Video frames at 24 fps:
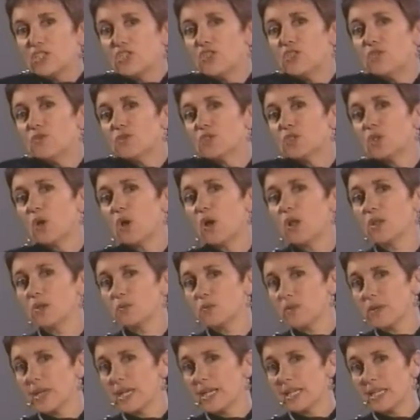Do you
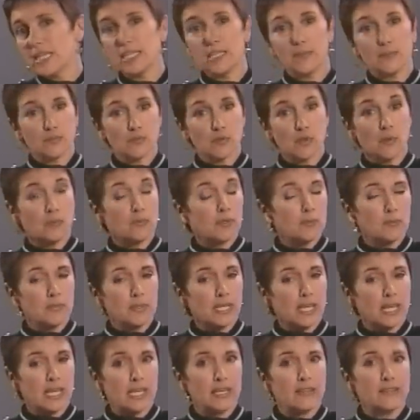tolerate inappropriate
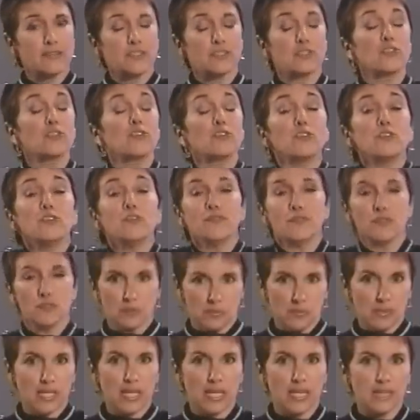behavior,
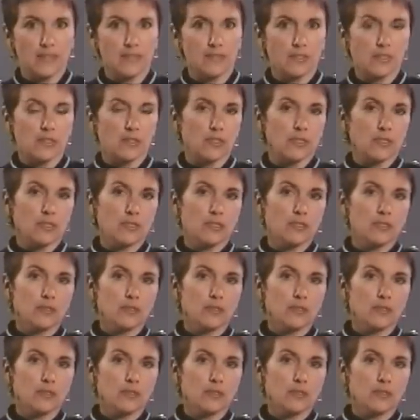hurtful behavior?